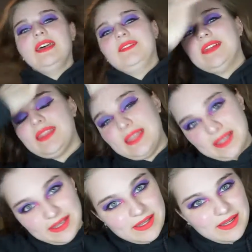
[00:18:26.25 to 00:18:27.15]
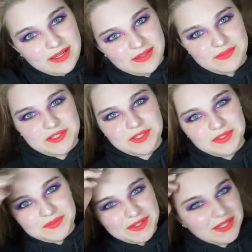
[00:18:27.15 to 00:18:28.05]
everything
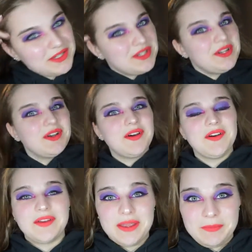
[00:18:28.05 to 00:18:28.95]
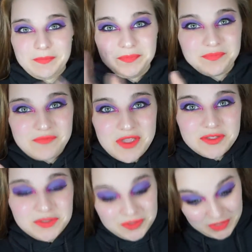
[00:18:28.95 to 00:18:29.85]
officially finished. Alright,
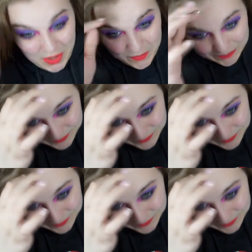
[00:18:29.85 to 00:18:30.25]
so